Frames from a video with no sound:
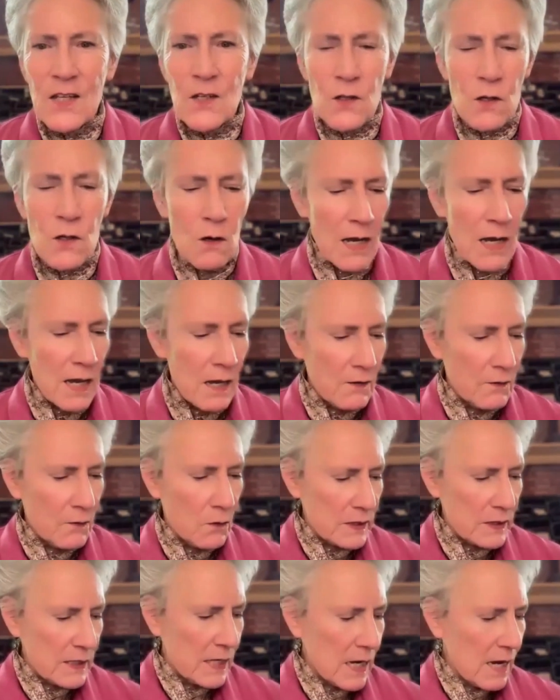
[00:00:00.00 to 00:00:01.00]
I
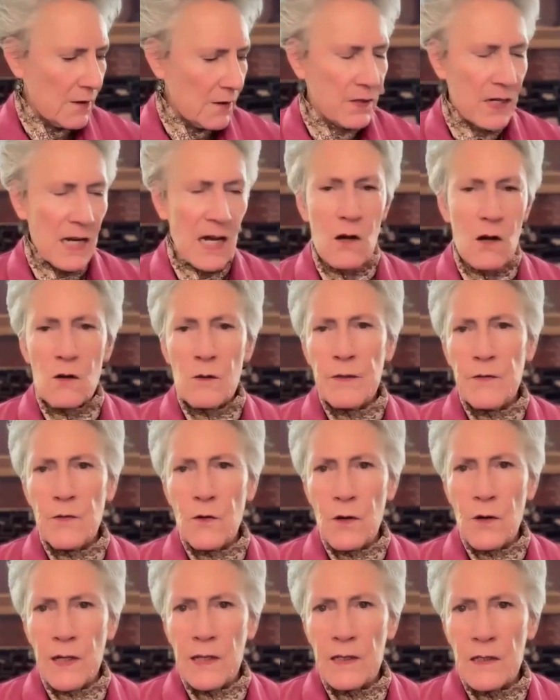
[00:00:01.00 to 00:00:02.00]
have an hour
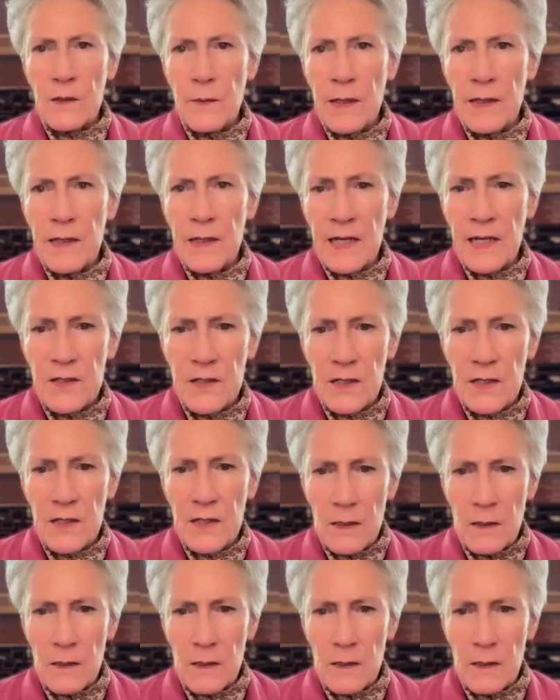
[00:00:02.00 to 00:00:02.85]
before I get to my next